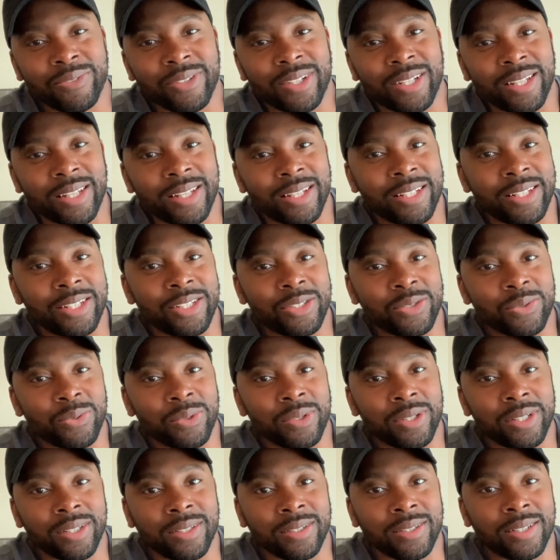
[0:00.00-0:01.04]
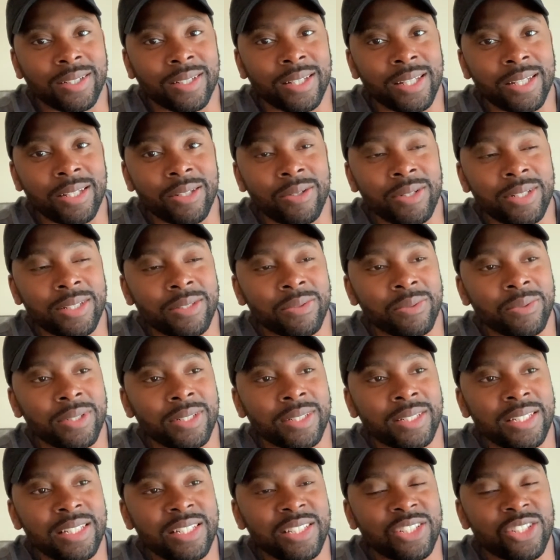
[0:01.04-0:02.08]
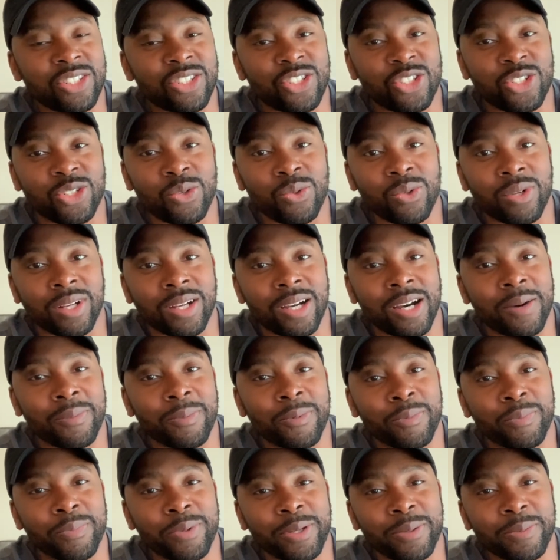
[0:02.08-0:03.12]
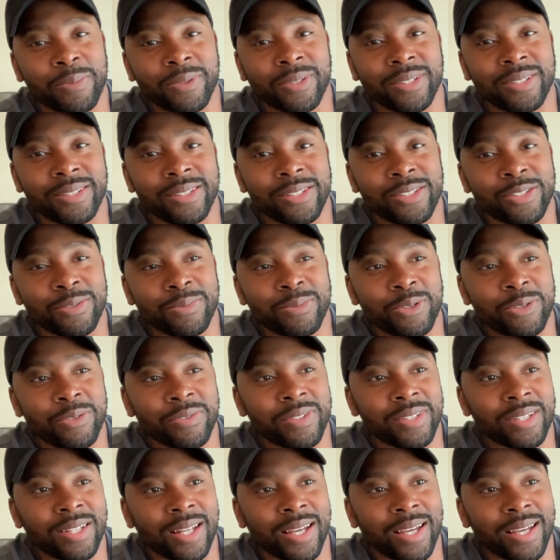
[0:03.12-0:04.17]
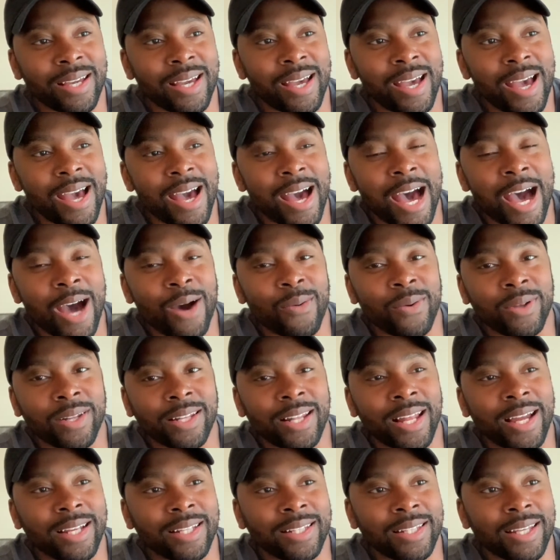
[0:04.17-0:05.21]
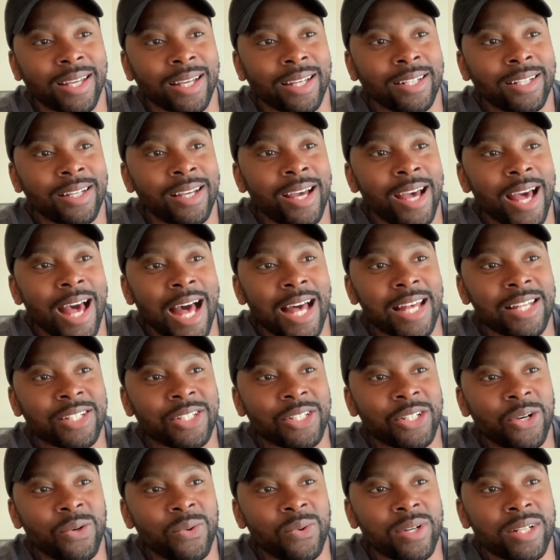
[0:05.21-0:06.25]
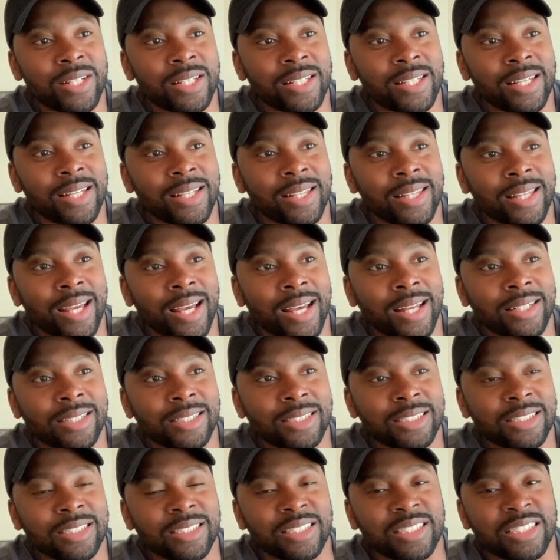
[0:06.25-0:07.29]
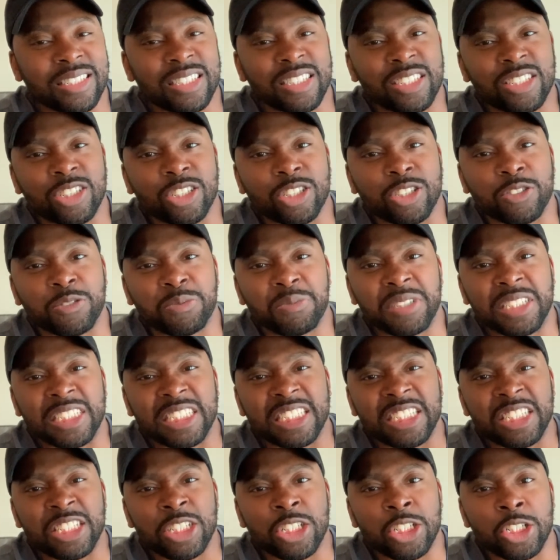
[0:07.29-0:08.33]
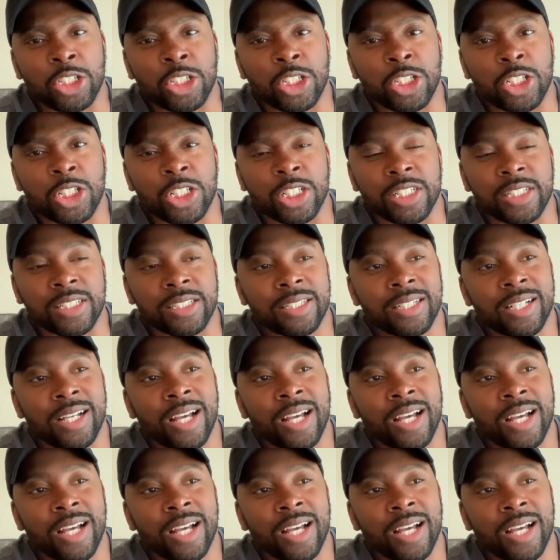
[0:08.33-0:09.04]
Clint Eastwood needs to shoot a couple people in this movie. Like, I would like that. I still want to get that, get off my lawn.